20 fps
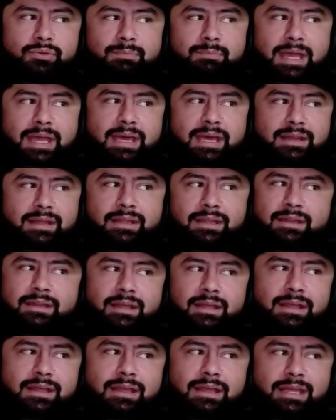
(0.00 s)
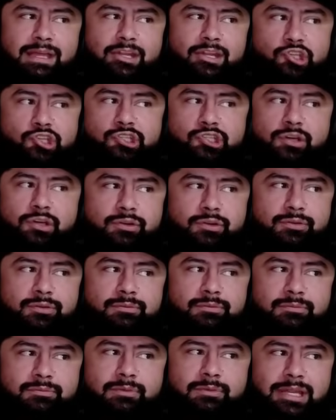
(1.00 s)
man, and it showed.
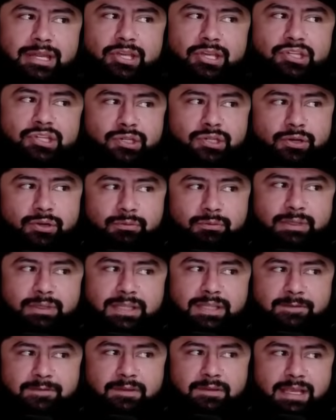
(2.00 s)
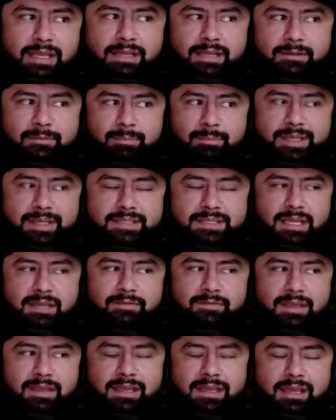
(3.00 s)
We definitely had the best
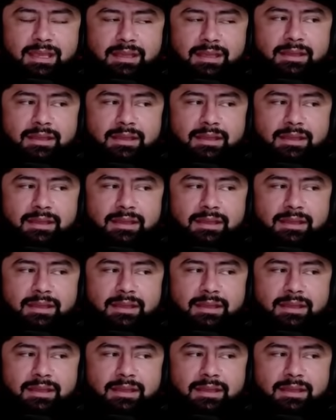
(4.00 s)
KVK